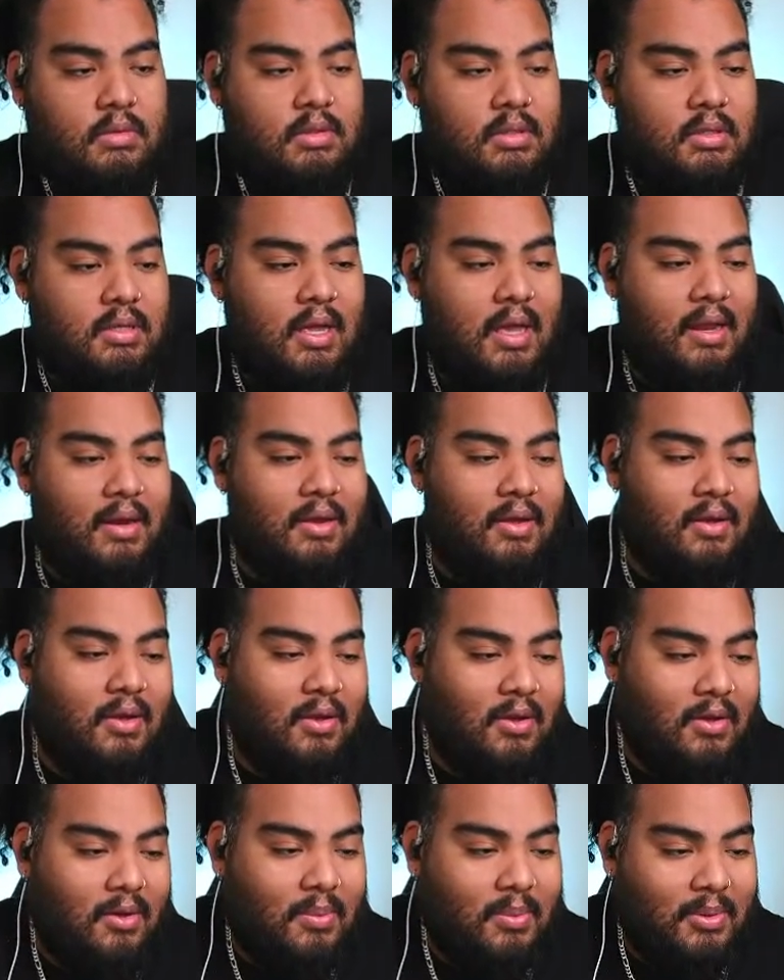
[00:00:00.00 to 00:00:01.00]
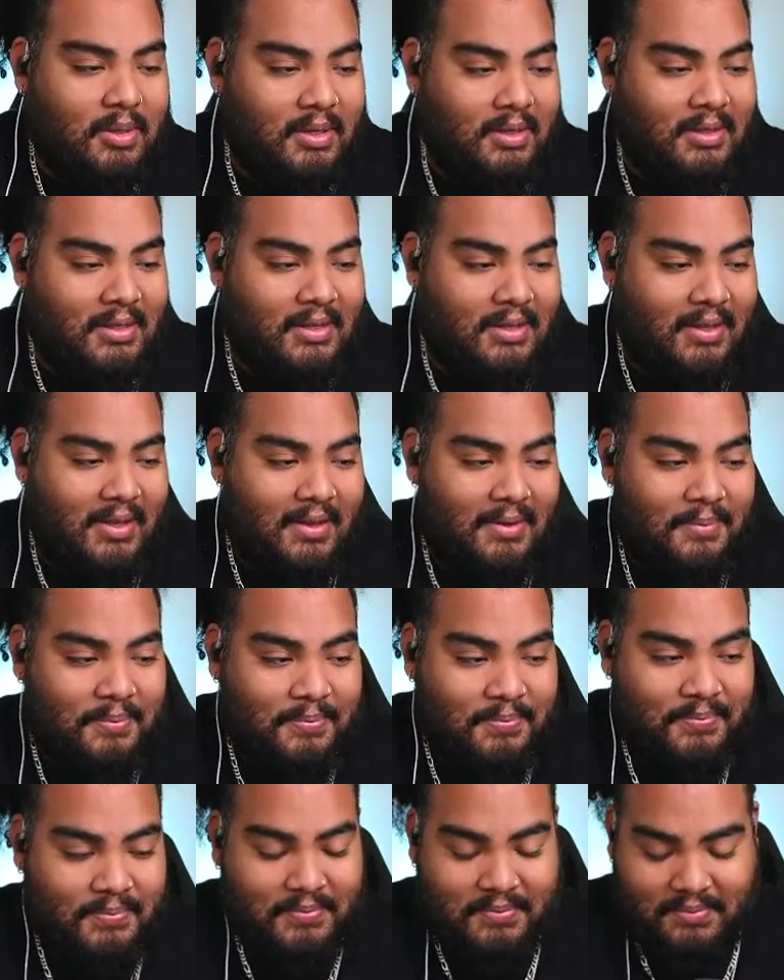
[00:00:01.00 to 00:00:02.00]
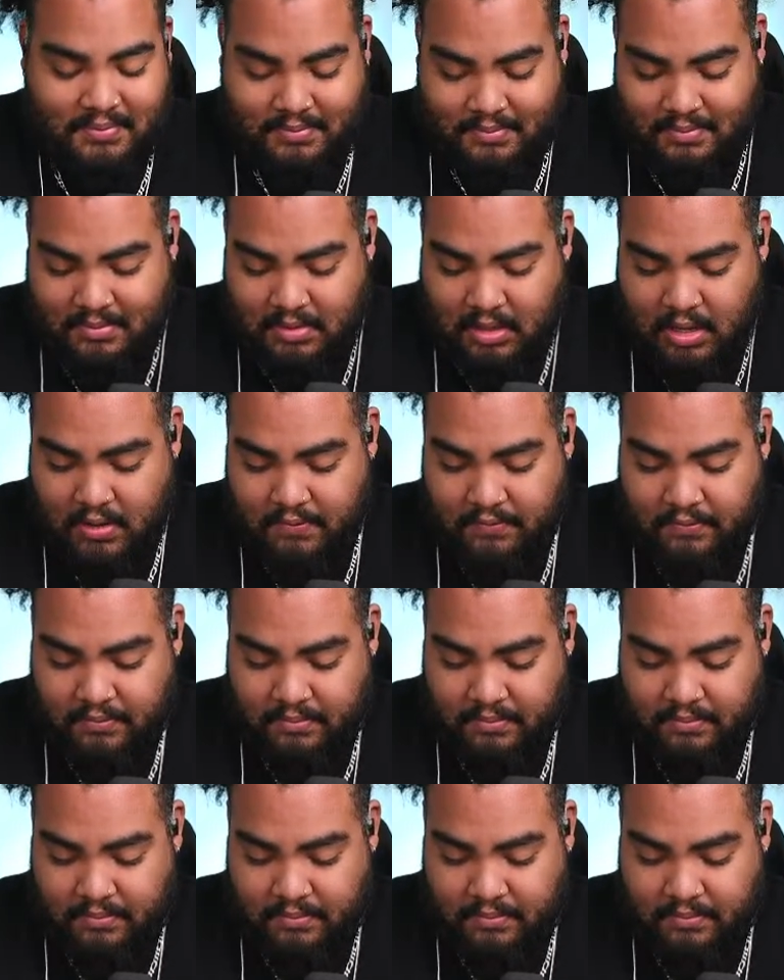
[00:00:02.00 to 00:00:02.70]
How to come a good deal, yeah. Love.